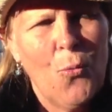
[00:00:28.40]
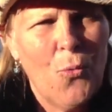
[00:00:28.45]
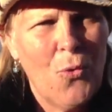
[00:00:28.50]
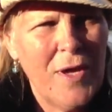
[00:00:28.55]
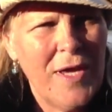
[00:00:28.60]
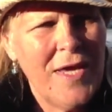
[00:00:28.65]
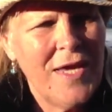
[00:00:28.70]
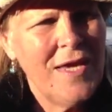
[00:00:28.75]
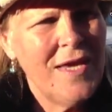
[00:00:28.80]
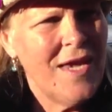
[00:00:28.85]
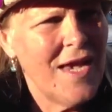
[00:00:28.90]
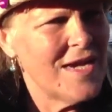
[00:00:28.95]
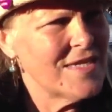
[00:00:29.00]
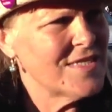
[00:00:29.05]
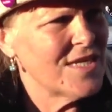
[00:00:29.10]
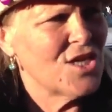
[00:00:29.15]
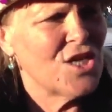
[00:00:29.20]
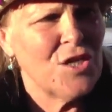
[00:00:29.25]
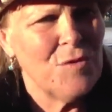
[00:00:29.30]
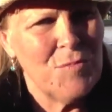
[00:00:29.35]
We, as
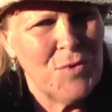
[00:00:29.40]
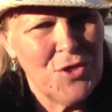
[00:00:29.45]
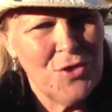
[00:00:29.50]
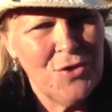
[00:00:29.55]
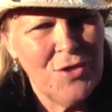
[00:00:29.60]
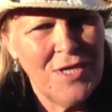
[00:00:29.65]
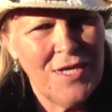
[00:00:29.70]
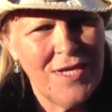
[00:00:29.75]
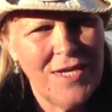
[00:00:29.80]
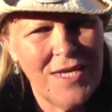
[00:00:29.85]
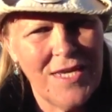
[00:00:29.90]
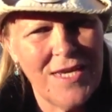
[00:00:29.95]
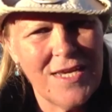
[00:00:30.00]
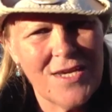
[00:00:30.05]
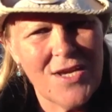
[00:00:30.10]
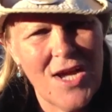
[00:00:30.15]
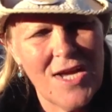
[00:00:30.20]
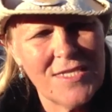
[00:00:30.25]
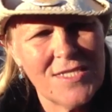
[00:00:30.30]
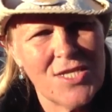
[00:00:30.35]
a community,
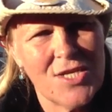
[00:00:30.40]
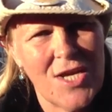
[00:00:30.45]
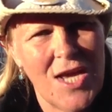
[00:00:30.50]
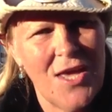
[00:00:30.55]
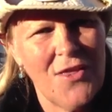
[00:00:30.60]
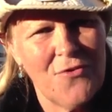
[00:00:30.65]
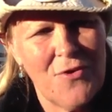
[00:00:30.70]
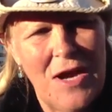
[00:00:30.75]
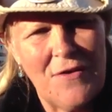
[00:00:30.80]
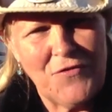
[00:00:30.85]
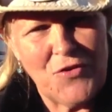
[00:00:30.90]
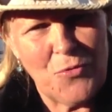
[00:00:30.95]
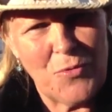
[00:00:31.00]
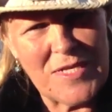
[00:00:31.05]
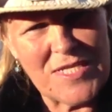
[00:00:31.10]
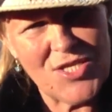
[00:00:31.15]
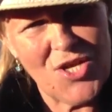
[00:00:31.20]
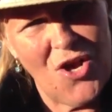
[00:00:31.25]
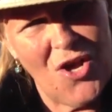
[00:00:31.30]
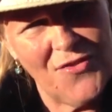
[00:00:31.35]
got together after we
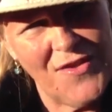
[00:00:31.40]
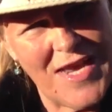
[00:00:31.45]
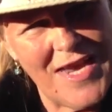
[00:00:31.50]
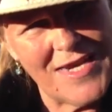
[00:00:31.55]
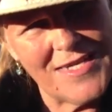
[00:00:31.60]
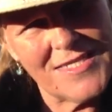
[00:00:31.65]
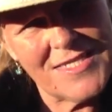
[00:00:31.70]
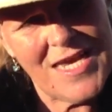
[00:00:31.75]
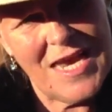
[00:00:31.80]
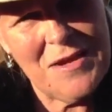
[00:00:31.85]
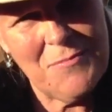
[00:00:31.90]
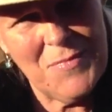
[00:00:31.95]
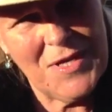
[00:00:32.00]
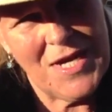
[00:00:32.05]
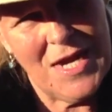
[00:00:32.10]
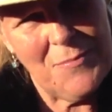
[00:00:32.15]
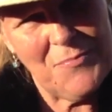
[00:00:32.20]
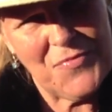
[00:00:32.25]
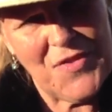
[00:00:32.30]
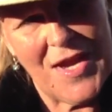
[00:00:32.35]
saw the excitement
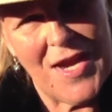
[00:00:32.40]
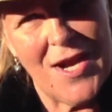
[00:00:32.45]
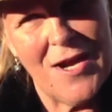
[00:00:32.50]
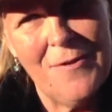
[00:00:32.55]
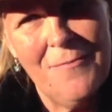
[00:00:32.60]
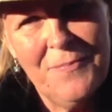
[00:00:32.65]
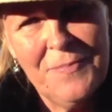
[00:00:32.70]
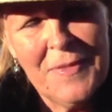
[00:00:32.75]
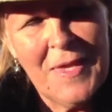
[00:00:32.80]
up there,